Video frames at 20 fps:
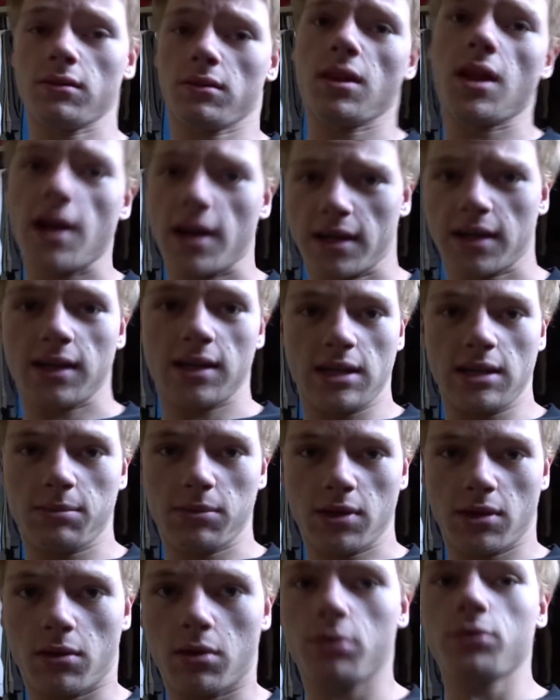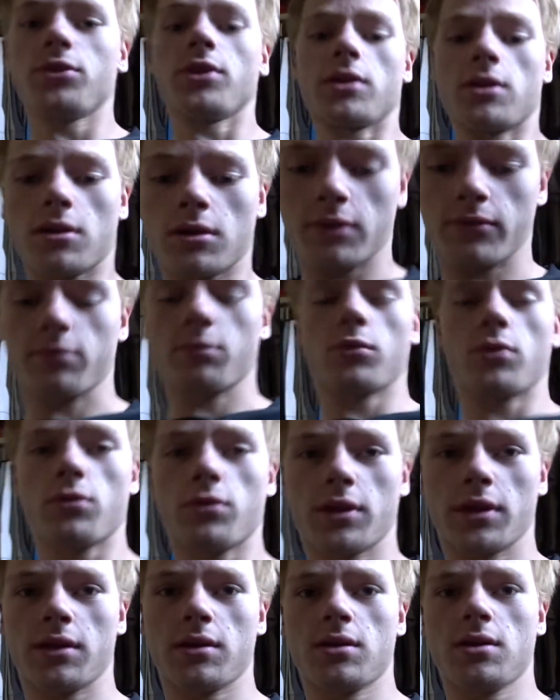lock and hold the car from
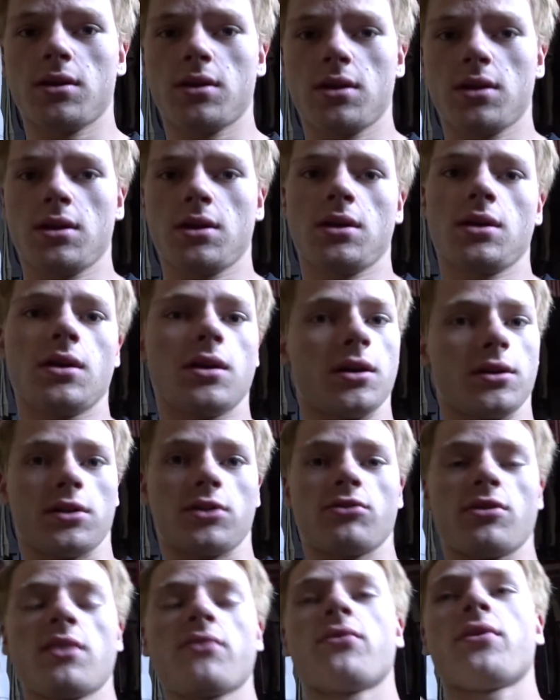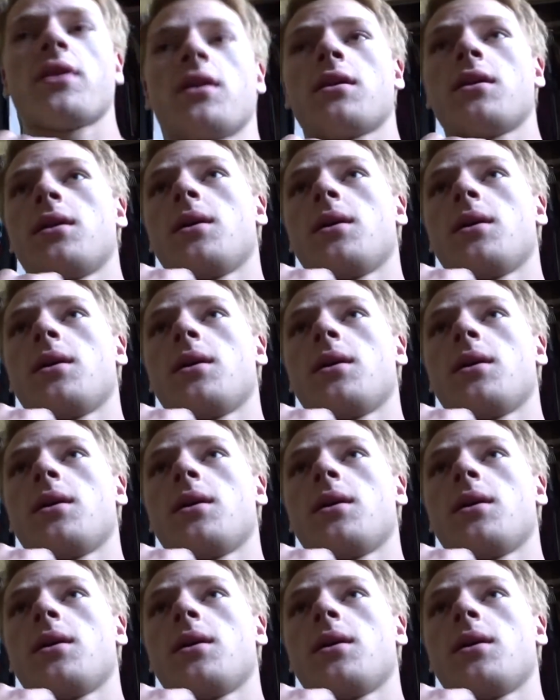rolling on the driveway.